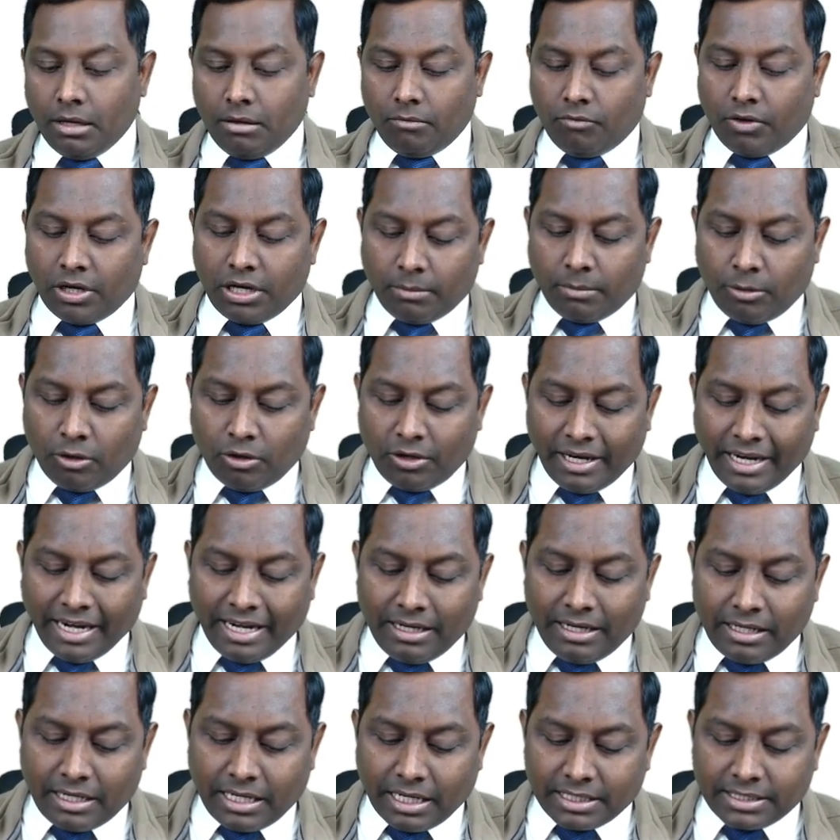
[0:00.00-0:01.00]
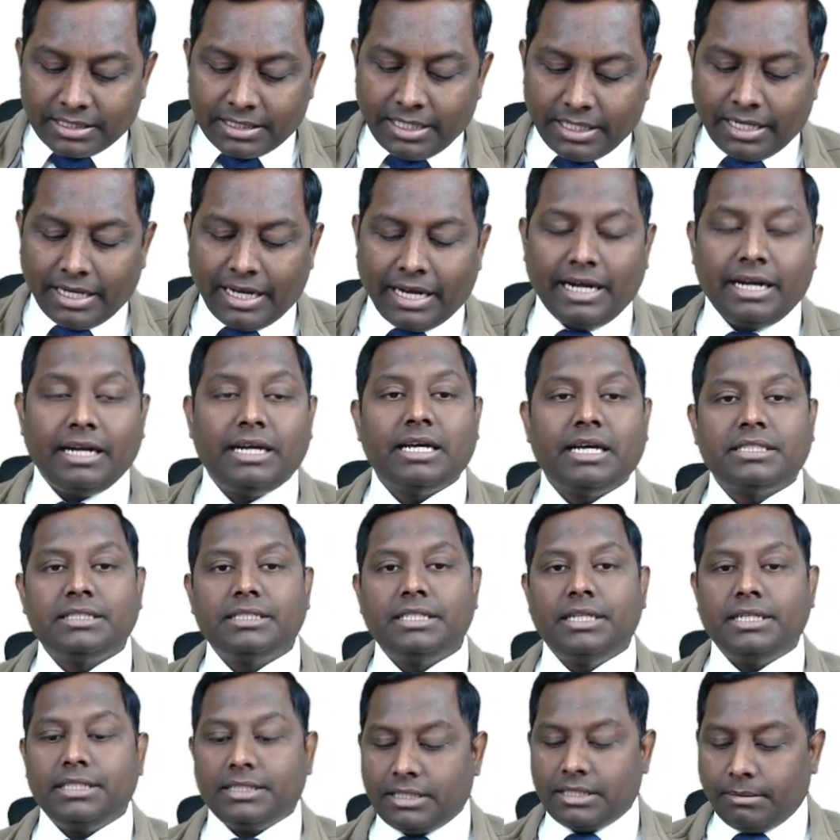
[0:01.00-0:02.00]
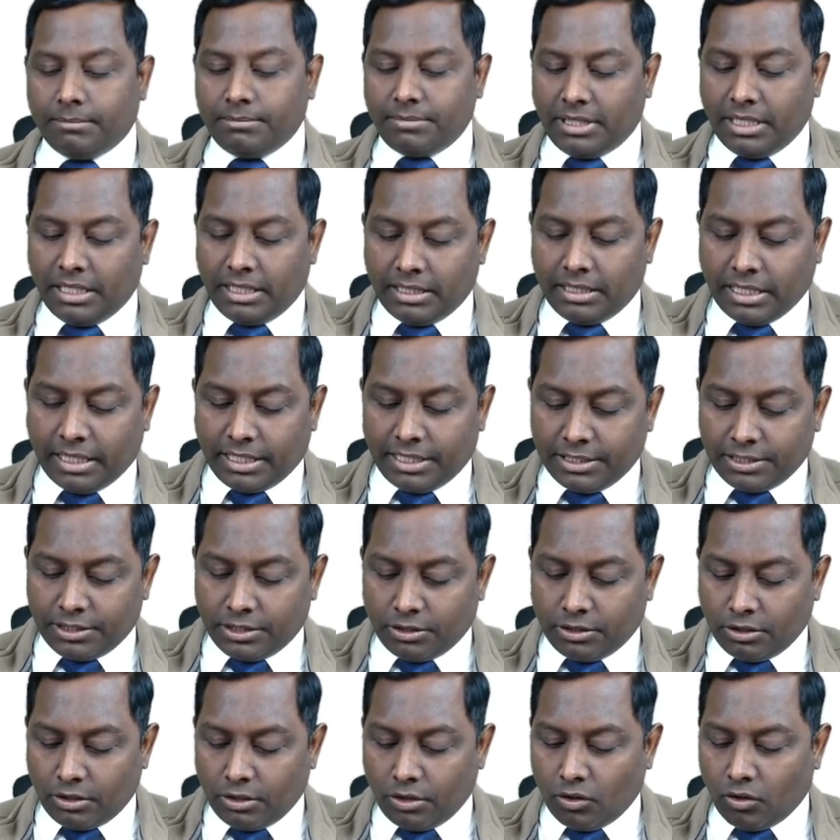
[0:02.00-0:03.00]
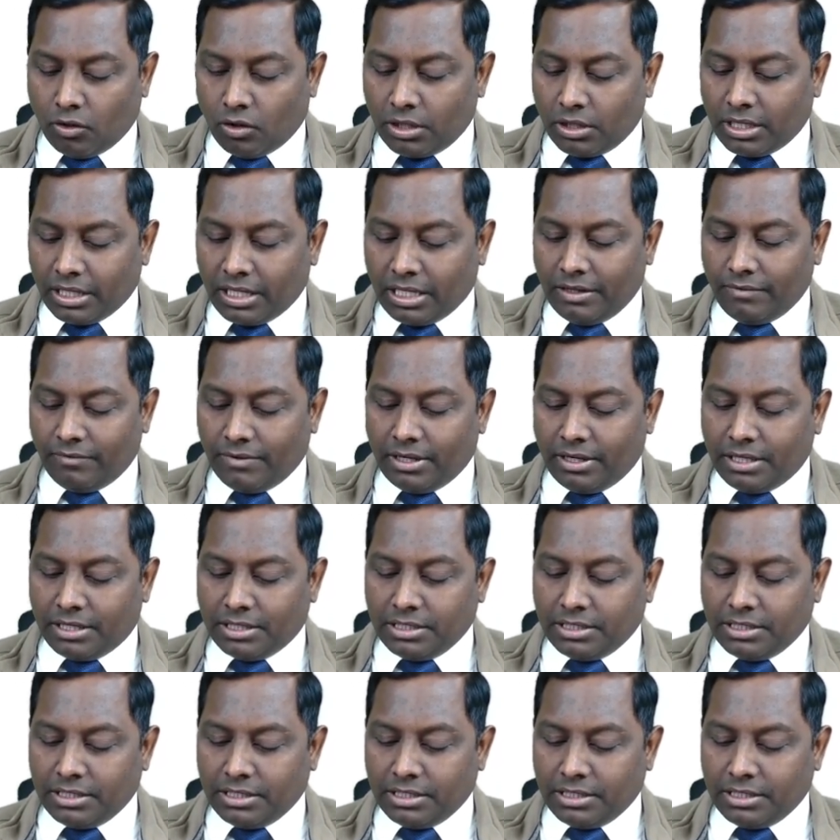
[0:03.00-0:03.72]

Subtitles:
What about antacid? Antacid is something that is not given.